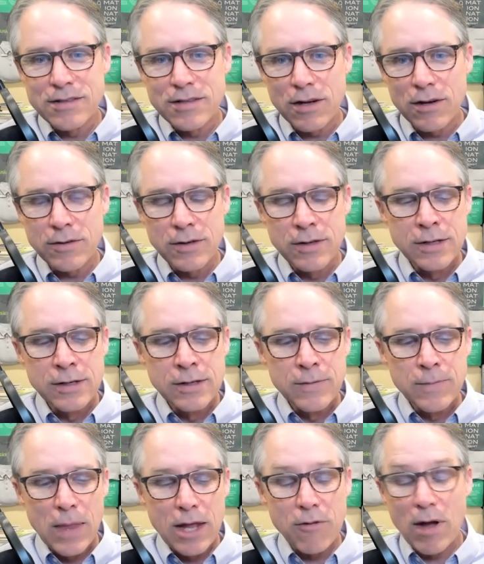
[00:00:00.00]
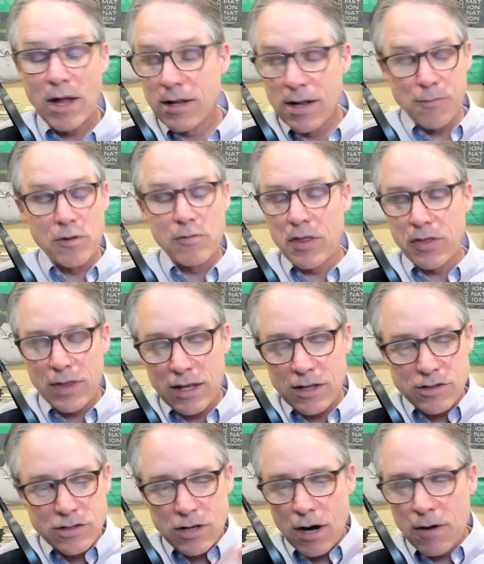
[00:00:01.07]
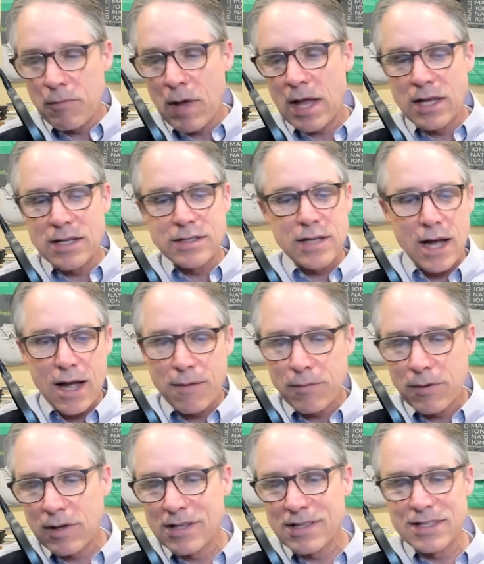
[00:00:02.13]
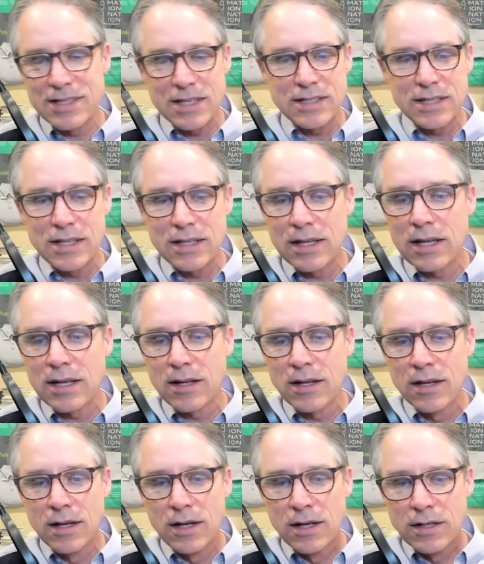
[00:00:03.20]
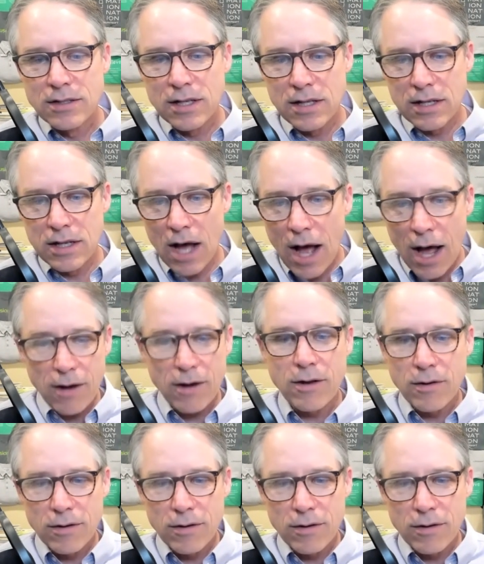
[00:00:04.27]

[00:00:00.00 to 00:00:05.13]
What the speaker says: So anyway, number one thing is start making time consistently to not